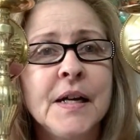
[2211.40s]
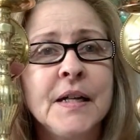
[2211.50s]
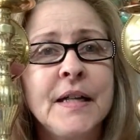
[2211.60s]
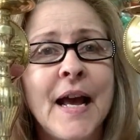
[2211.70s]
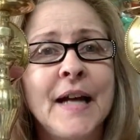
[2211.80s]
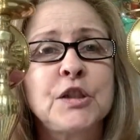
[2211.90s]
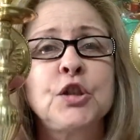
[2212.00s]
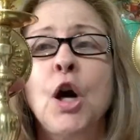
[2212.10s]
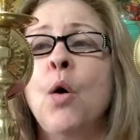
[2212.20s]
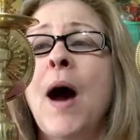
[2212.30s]
Yeah,
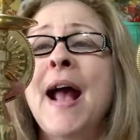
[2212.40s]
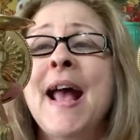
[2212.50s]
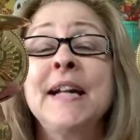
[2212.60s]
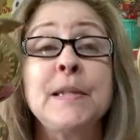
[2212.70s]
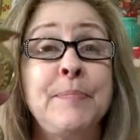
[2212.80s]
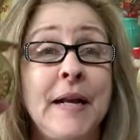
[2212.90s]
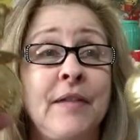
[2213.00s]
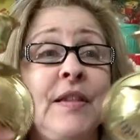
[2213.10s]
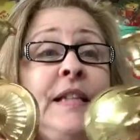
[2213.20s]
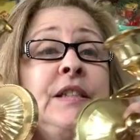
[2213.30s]
so I had to pick
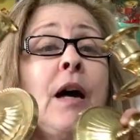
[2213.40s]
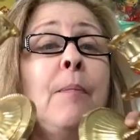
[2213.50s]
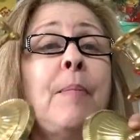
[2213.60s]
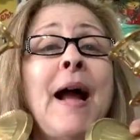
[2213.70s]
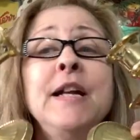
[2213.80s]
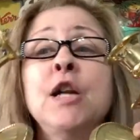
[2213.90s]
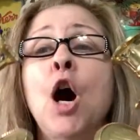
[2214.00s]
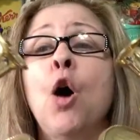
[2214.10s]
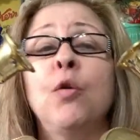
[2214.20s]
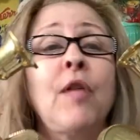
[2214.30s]
these up. I
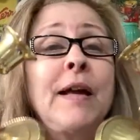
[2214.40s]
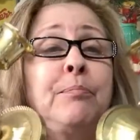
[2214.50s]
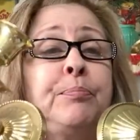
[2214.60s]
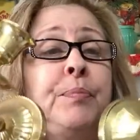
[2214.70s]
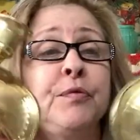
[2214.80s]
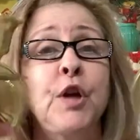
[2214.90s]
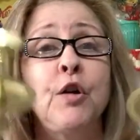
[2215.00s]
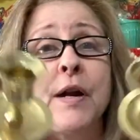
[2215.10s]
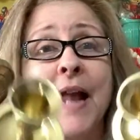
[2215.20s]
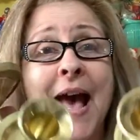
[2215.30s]
know, like,
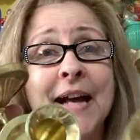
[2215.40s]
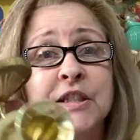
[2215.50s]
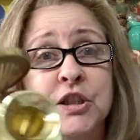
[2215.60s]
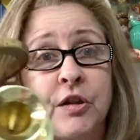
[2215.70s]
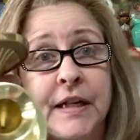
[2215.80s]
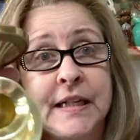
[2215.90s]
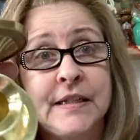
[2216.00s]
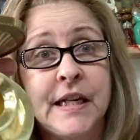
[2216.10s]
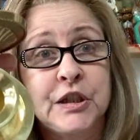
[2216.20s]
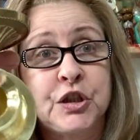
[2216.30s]
they're in excellent
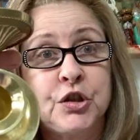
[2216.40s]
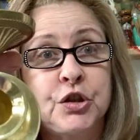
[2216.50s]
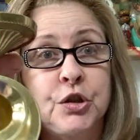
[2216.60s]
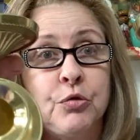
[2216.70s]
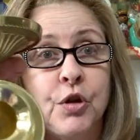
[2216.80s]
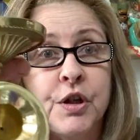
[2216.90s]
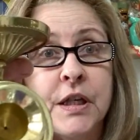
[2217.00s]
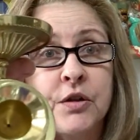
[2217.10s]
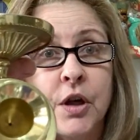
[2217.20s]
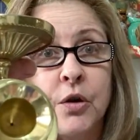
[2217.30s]
condition, too. Look
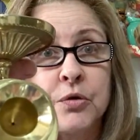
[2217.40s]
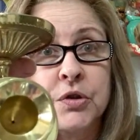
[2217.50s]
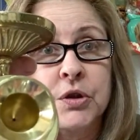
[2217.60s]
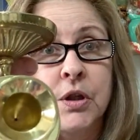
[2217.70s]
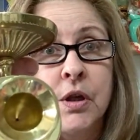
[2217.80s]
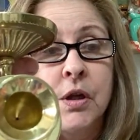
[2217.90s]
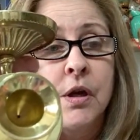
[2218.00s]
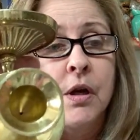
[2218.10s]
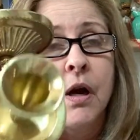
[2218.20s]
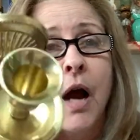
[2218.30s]
at those.
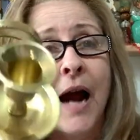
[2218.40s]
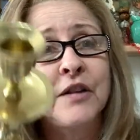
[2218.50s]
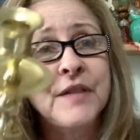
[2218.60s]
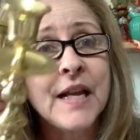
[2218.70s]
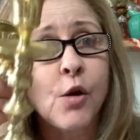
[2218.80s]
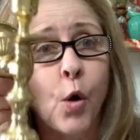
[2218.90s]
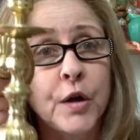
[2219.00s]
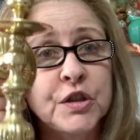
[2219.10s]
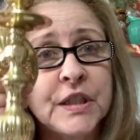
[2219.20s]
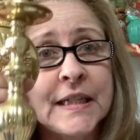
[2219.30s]
Aren't they
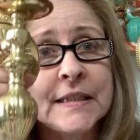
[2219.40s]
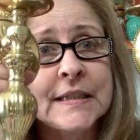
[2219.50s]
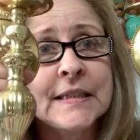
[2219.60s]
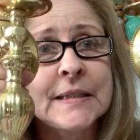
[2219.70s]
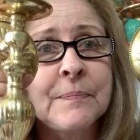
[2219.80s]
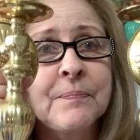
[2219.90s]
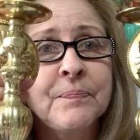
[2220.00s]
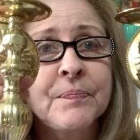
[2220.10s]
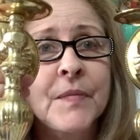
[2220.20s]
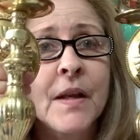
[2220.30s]
gorgeous?
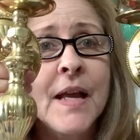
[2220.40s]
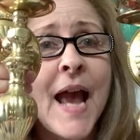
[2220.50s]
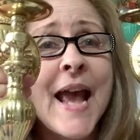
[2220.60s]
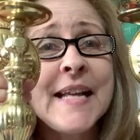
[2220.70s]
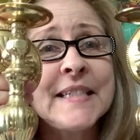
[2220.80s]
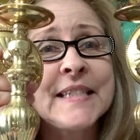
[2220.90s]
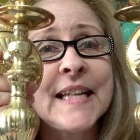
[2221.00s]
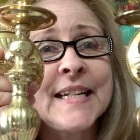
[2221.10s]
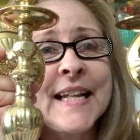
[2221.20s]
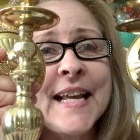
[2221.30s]
hey,
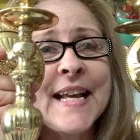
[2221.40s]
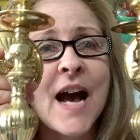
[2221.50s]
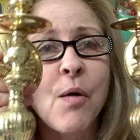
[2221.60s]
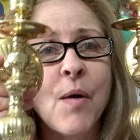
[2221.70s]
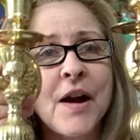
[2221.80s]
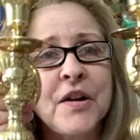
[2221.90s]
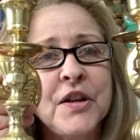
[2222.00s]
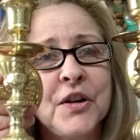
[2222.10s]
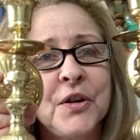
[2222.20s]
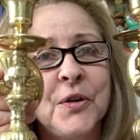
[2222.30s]
Cindy, how are
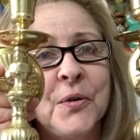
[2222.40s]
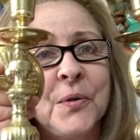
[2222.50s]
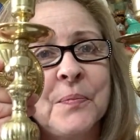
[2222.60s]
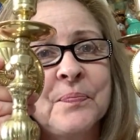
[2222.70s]
you?